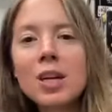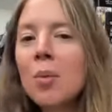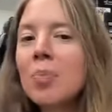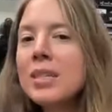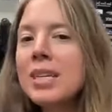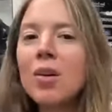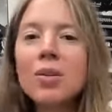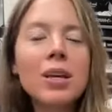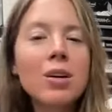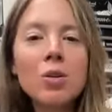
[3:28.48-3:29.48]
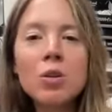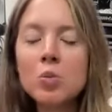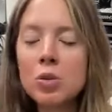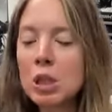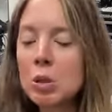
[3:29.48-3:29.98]
Up and down
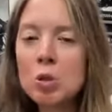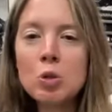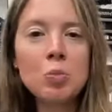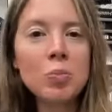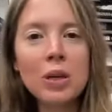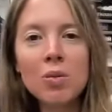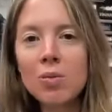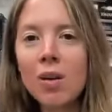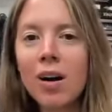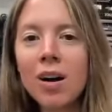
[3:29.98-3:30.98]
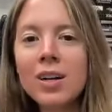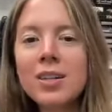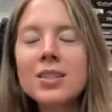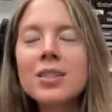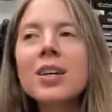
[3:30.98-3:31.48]
hills with loose big
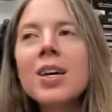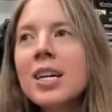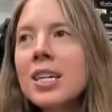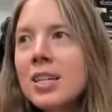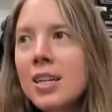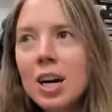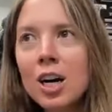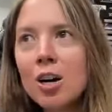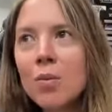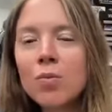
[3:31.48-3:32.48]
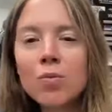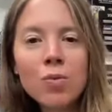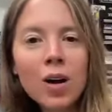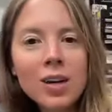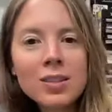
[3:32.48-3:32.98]
rocks,
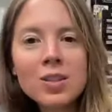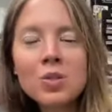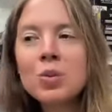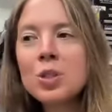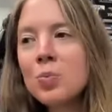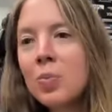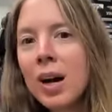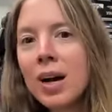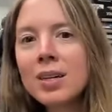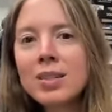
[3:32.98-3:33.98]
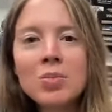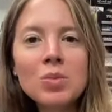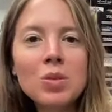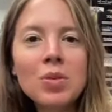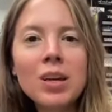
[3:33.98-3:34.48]
ruts, switchbacks. I'm
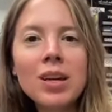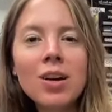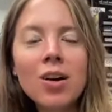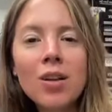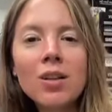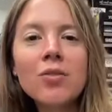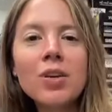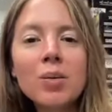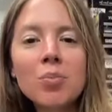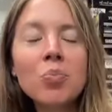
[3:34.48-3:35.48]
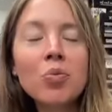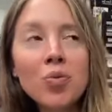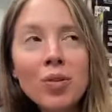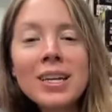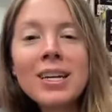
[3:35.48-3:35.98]
doing all of it
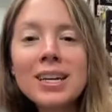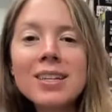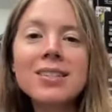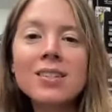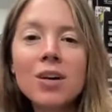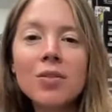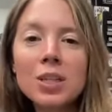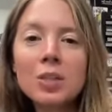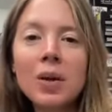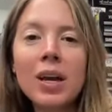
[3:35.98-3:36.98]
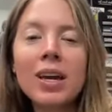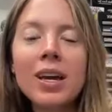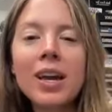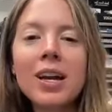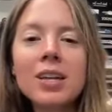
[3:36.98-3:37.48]
pretty easy on this
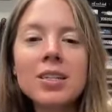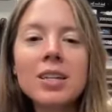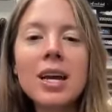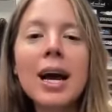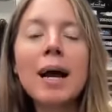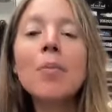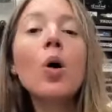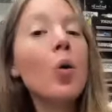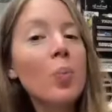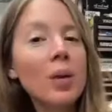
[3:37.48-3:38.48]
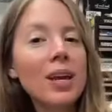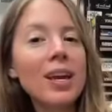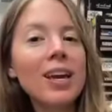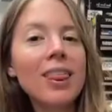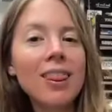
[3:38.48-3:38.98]
bike, and I'm
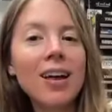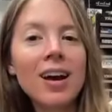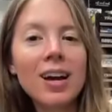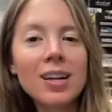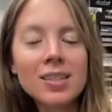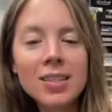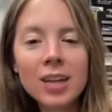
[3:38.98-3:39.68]
hoping that